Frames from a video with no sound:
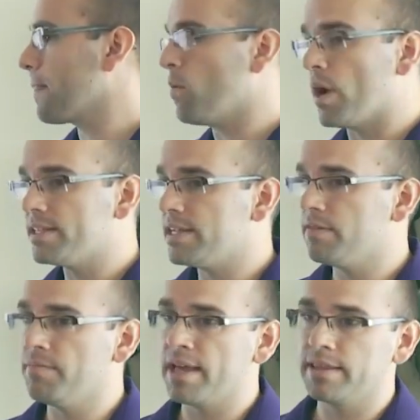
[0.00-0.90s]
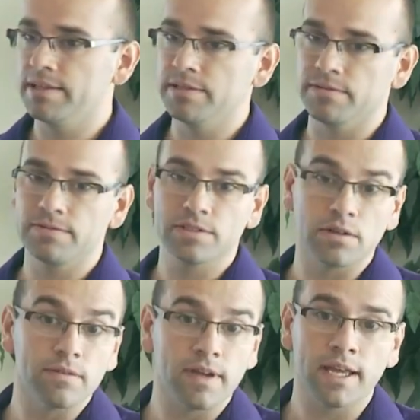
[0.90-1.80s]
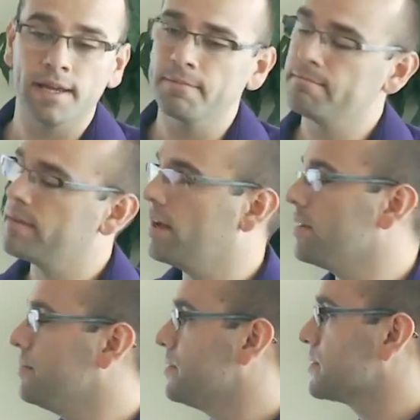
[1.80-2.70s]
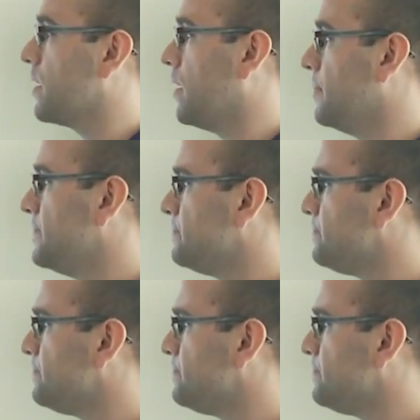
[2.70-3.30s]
quantitative methods of surveying are the most common.